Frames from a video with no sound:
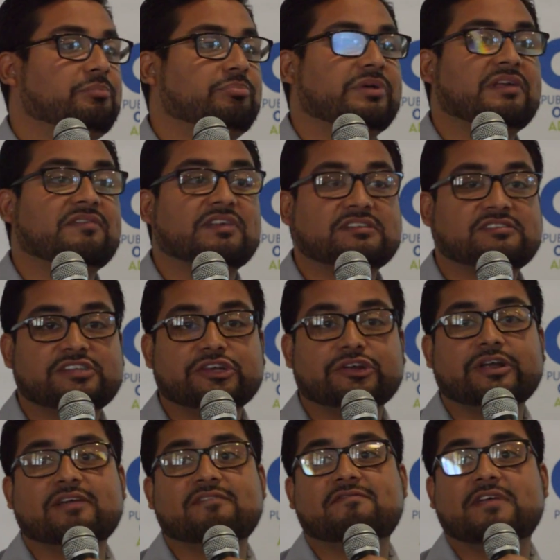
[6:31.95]
previous
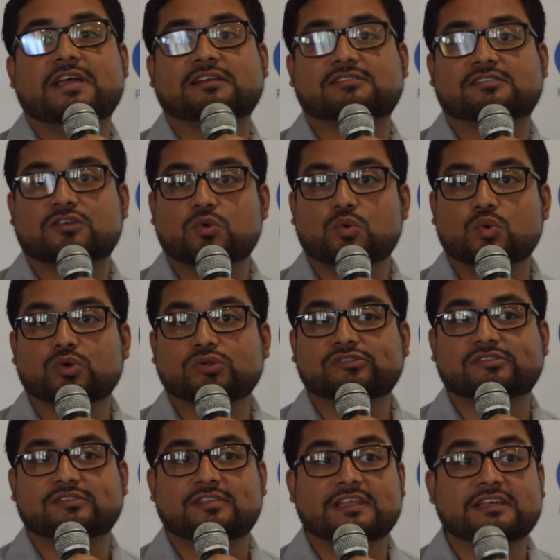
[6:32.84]
year affect
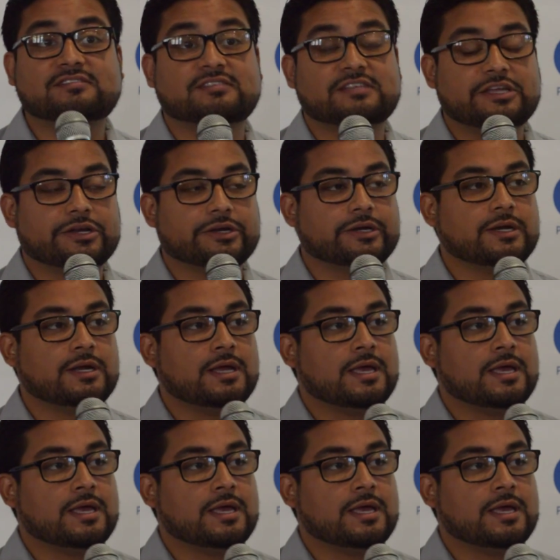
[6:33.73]
schools this year.